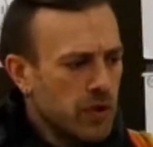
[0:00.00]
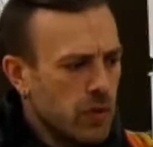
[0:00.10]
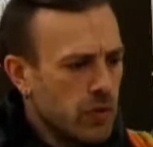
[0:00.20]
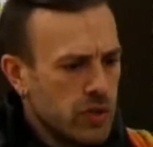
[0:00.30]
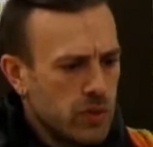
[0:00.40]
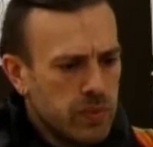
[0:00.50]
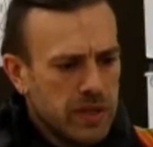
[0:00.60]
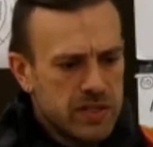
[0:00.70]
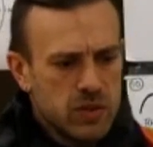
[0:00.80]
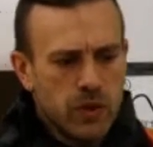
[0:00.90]
There's some
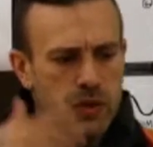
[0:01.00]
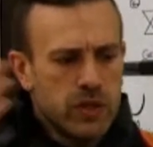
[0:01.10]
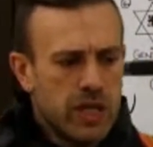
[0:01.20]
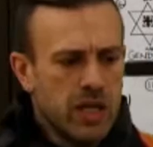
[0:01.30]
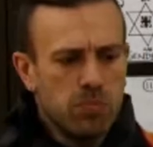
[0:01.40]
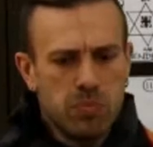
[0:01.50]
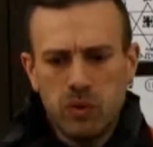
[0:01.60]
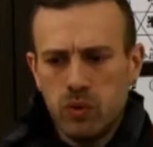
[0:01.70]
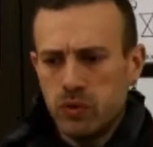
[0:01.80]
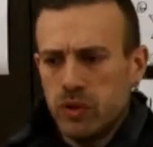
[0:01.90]
places where you can't
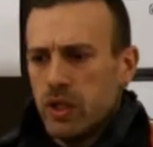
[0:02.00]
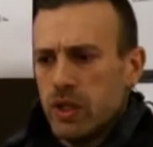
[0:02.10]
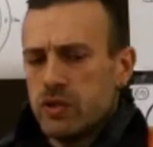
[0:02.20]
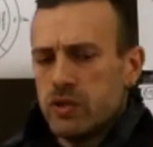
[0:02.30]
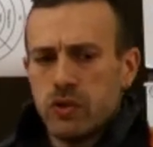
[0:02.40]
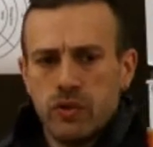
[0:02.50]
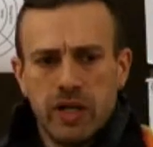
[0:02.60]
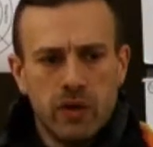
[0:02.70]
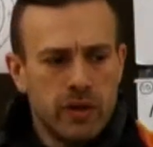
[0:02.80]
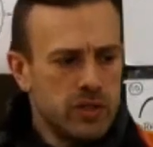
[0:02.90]
build in
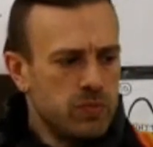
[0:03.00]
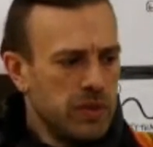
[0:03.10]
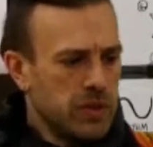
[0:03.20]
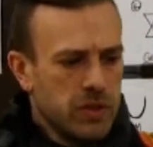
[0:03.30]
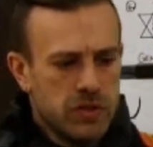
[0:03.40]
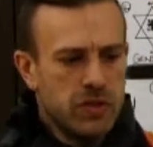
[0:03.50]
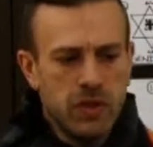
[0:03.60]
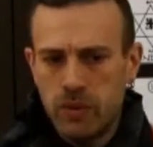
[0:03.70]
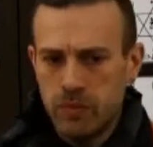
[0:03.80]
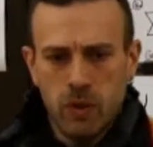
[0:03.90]
certain areas because
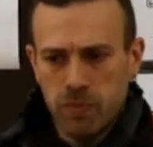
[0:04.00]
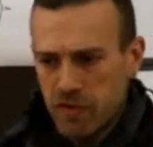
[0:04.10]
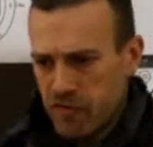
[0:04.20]
nope,